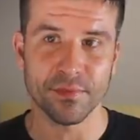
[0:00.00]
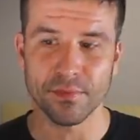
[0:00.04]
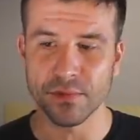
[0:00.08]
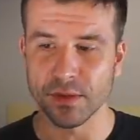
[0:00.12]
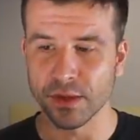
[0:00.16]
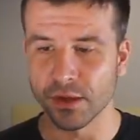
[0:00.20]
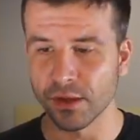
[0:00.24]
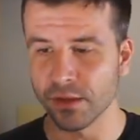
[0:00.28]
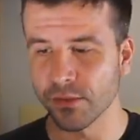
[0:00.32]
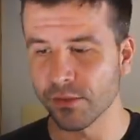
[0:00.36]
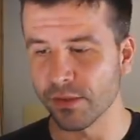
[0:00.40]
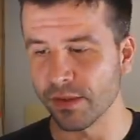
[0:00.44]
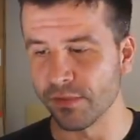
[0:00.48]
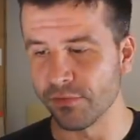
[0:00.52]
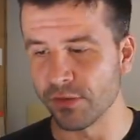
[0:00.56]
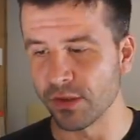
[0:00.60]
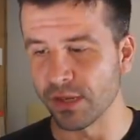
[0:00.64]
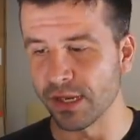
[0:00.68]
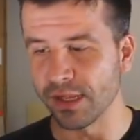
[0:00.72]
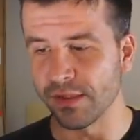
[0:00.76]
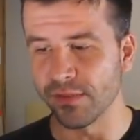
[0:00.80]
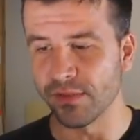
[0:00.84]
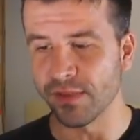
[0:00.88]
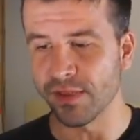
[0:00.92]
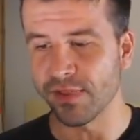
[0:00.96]
You know, if you
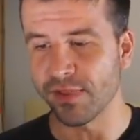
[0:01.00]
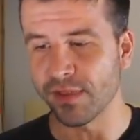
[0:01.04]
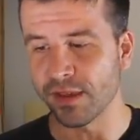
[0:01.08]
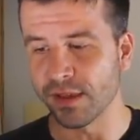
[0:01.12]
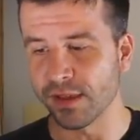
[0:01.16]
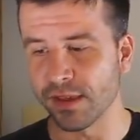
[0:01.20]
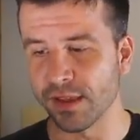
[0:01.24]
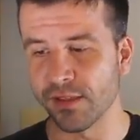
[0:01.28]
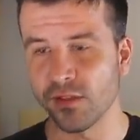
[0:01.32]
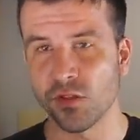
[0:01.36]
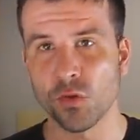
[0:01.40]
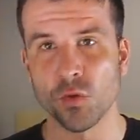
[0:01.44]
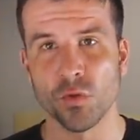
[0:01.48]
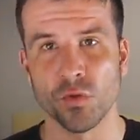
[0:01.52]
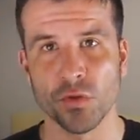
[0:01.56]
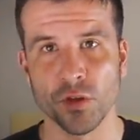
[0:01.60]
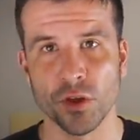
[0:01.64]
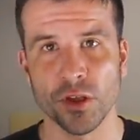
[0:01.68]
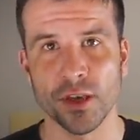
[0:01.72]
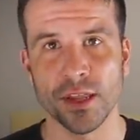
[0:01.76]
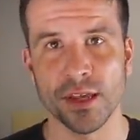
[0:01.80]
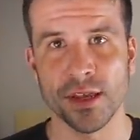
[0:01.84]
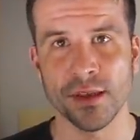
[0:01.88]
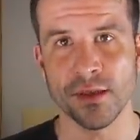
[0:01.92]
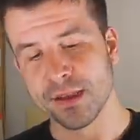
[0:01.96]
let this thing get too
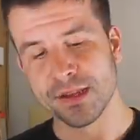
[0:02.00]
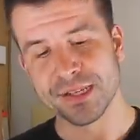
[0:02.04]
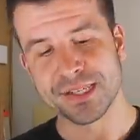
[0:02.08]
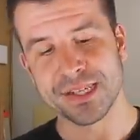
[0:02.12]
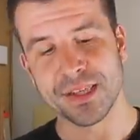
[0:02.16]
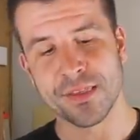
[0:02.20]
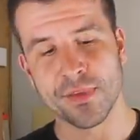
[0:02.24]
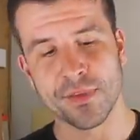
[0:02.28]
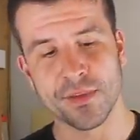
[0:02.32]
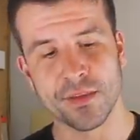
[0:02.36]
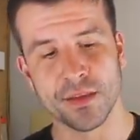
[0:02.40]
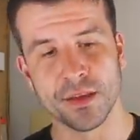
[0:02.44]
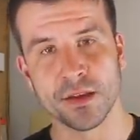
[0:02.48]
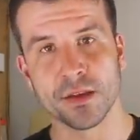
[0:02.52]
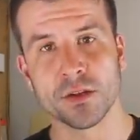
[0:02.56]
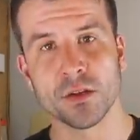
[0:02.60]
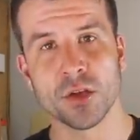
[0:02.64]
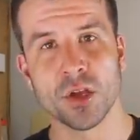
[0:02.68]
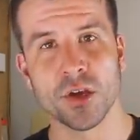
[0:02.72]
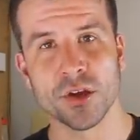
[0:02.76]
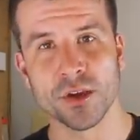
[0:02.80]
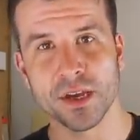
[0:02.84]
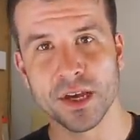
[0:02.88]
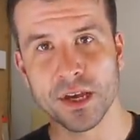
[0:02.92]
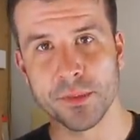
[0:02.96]
dirty, it tends to
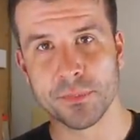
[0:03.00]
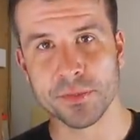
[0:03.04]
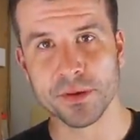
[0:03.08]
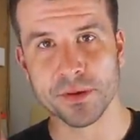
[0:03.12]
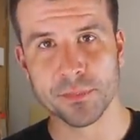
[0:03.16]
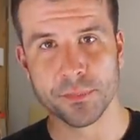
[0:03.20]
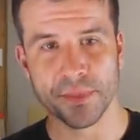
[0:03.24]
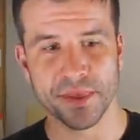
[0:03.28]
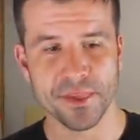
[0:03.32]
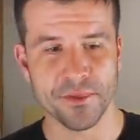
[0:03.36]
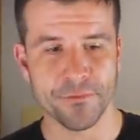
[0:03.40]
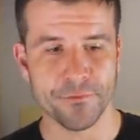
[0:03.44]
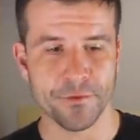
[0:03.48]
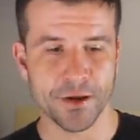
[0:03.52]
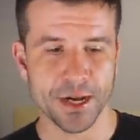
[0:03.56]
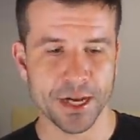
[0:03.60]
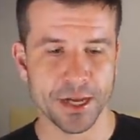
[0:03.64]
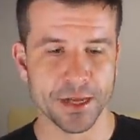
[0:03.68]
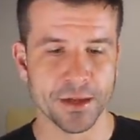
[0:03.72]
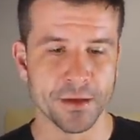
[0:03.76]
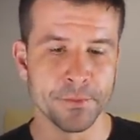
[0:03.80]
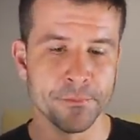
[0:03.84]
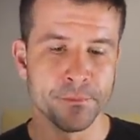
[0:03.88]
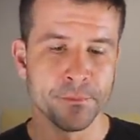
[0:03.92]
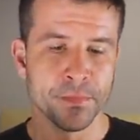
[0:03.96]
clog up and
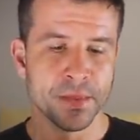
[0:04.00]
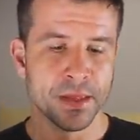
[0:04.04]
misfire.